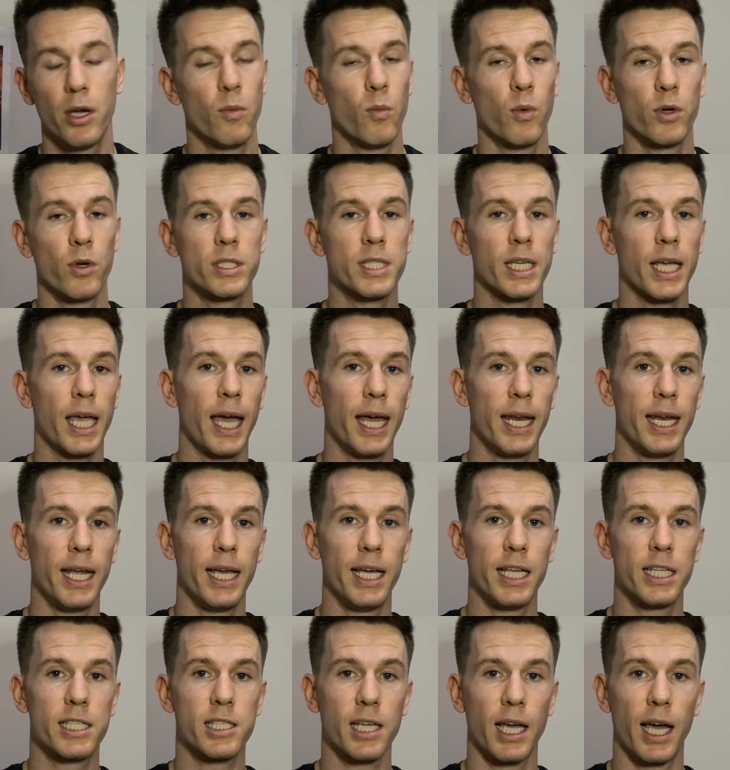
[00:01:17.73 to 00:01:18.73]
Once again,
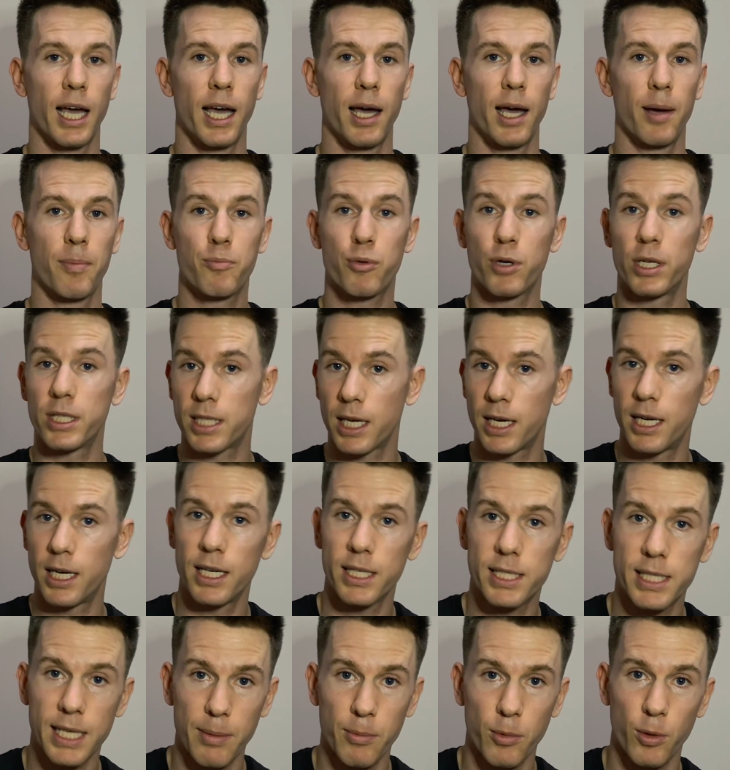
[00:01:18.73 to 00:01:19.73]
it's printed and
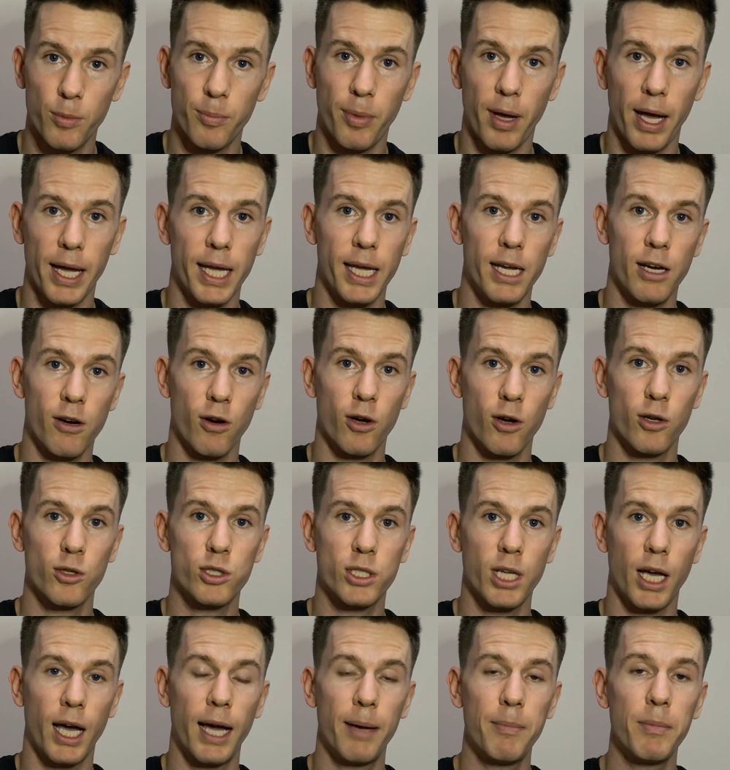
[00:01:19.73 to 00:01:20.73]
assembled by
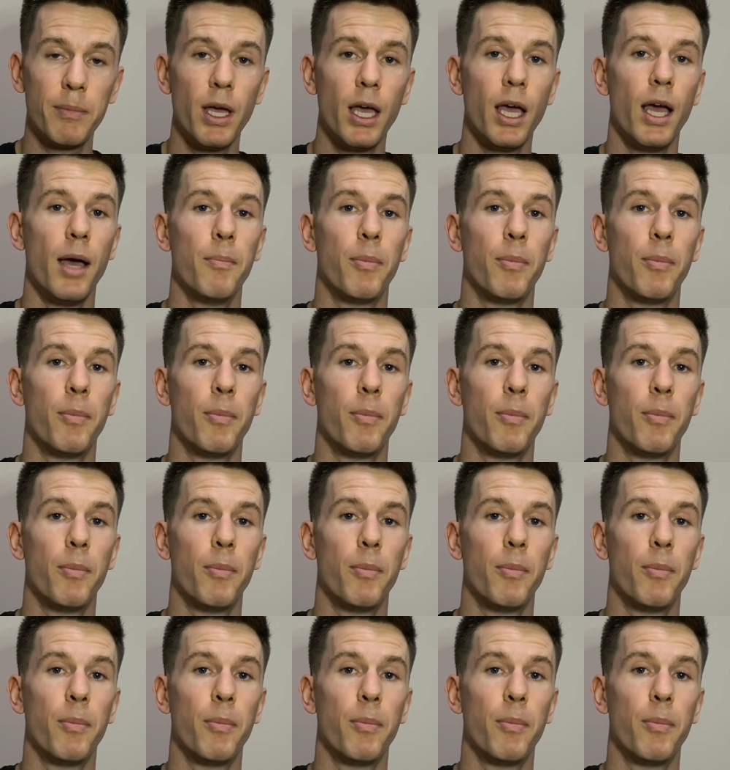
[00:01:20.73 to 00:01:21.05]
Heroestime,